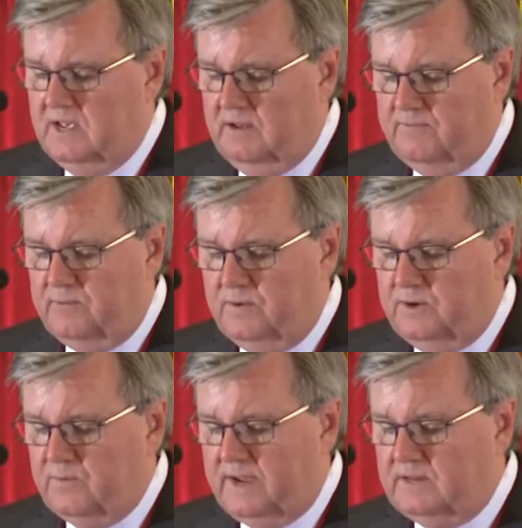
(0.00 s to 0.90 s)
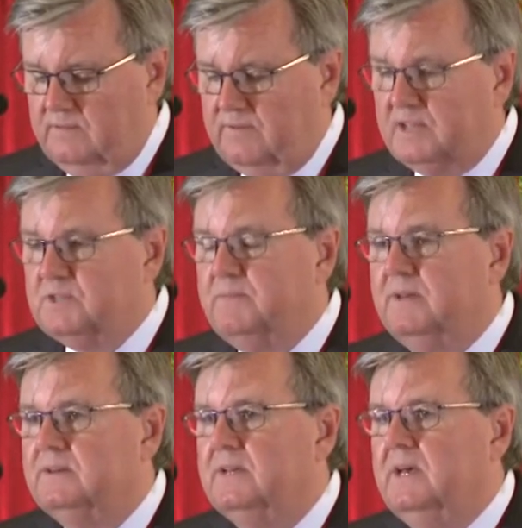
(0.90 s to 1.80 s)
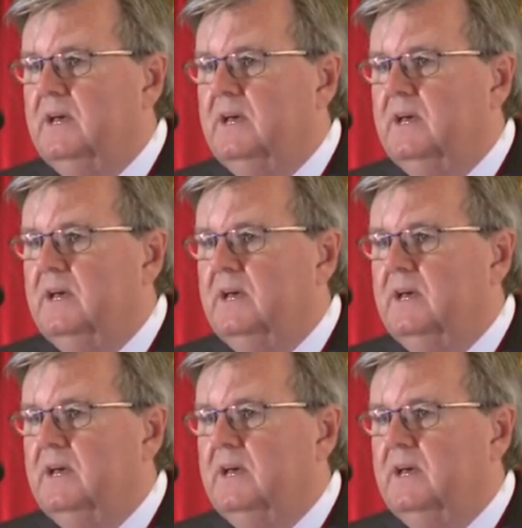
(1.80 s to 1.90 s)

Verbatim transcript: and foreign direct investment.